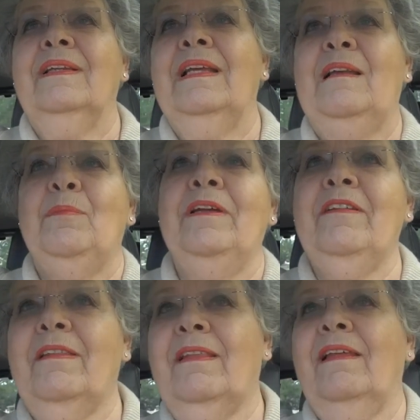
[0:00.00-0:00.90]
and
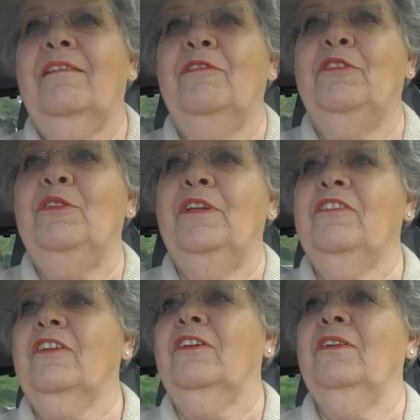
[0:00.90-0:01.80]
better than that a few
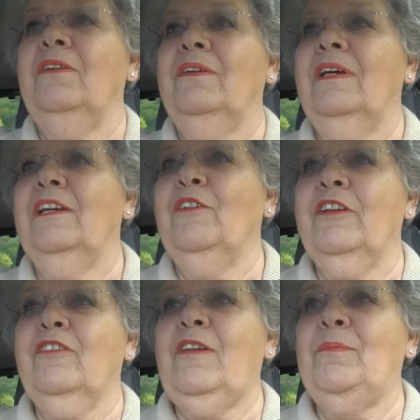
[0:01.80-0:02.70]
years ago I got
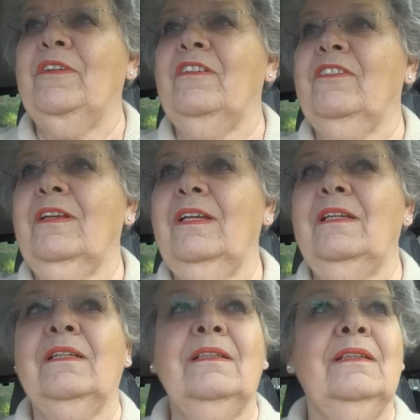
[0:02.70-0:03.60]
accepted as a
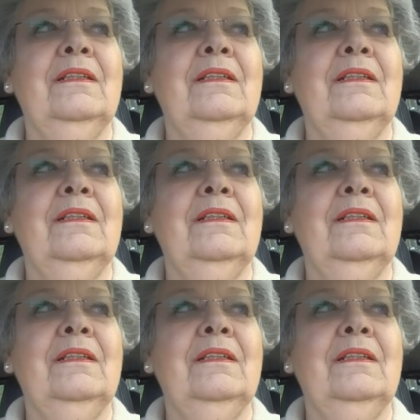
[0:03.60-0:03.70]
Canadian